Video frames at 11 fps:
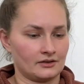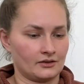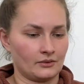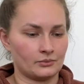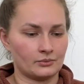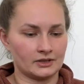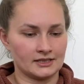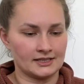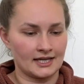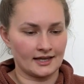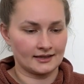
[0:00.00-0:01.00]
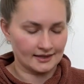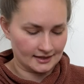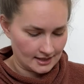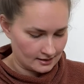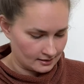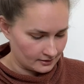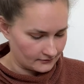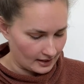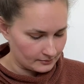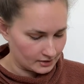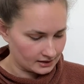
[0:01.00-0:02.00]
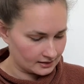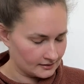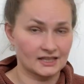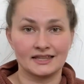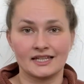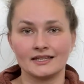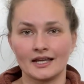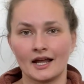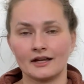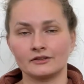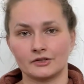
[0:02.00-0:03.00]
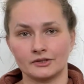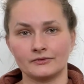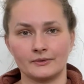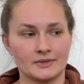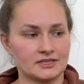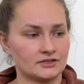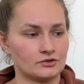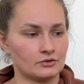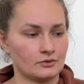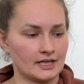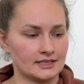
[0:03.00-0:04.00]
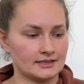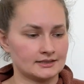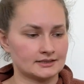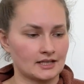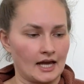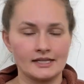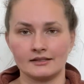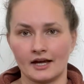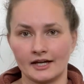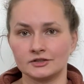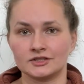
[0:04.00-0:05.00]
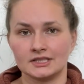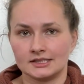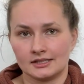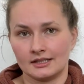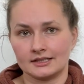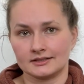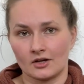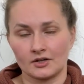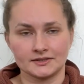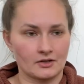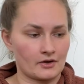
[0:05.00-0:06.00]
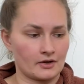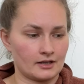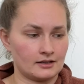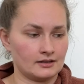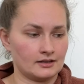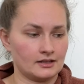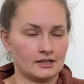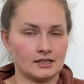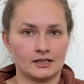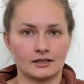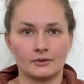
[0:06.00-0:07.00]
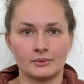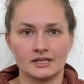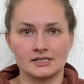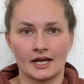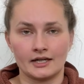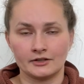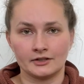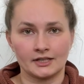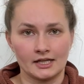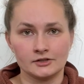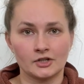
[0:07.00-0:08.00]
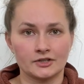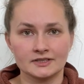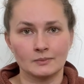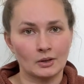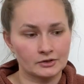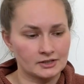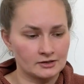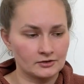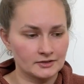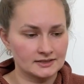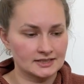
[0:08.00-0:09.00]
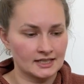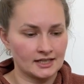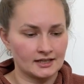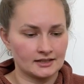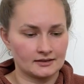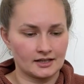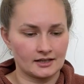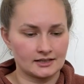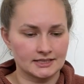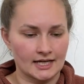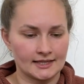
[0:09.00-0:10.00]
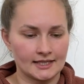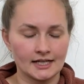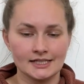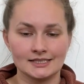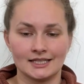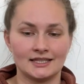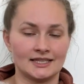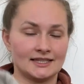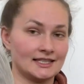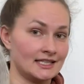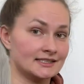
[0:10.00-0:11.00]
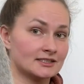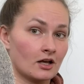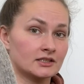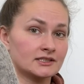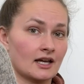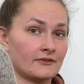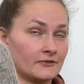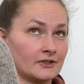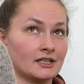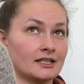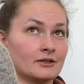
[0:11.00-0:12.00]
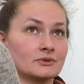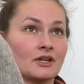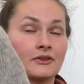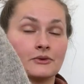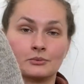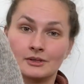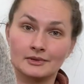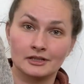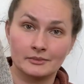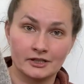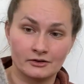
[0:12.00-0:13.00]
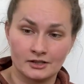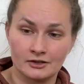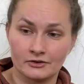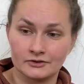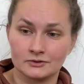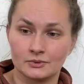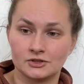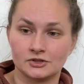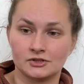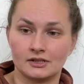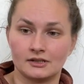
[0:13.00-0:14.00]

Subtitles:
really get thin, the fabric. The thing that I learned from this too is I just need to knit socks on like with a tighter gauge on smaller needles, because I think I did these socks, I feel like it was on 3mm needles, which